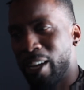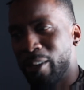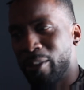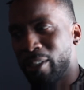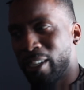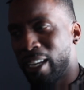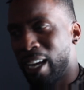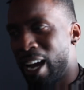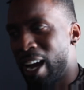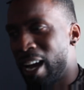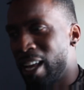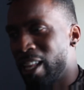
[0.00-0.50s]
He's a
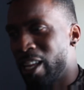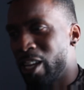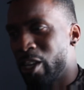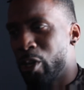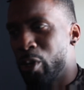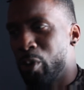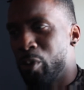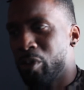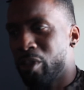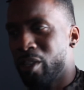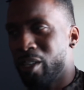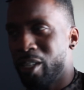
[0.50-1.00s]
guy that
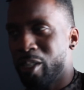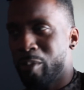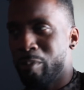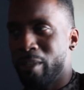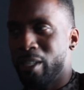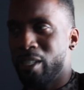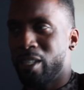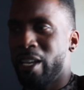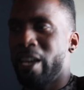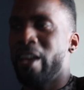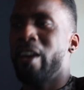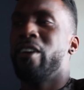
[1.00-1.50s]
used his
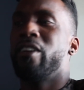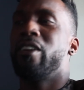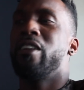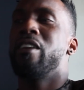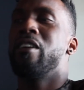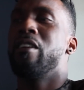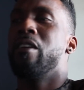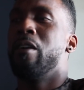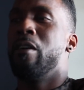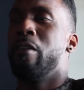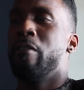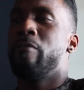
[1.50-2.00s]

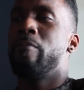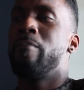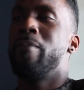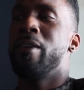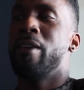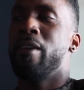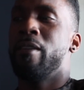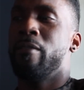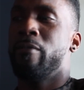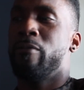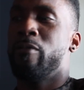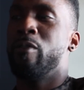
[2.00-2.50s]
mentality of
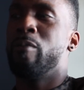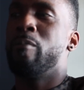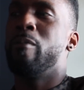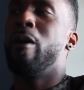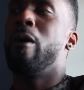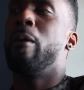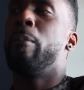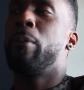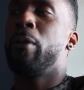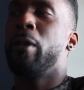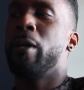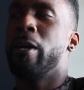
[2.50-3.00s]
being a
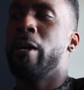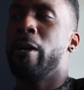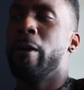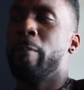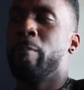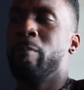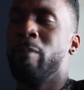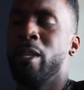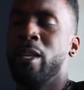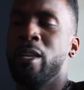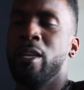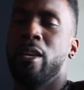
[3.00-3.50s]
football player,
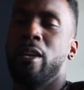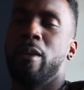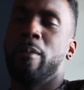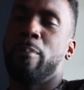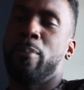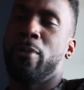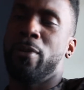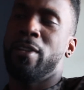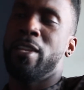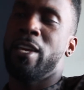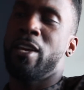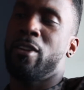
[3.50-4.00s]

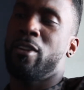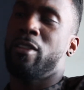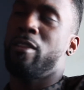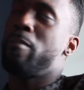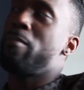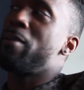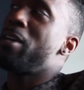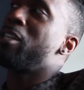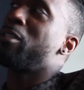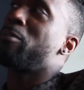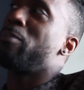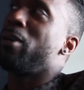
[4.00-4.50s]
putting that on the
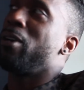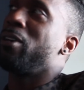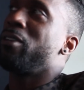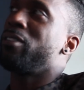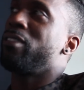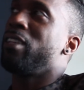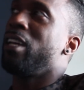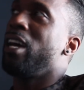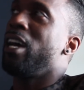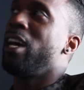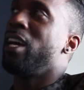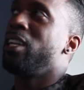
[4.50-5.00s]
baseball
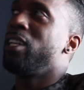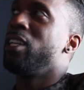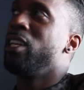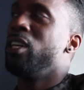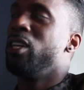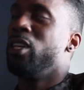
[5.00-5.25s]
side.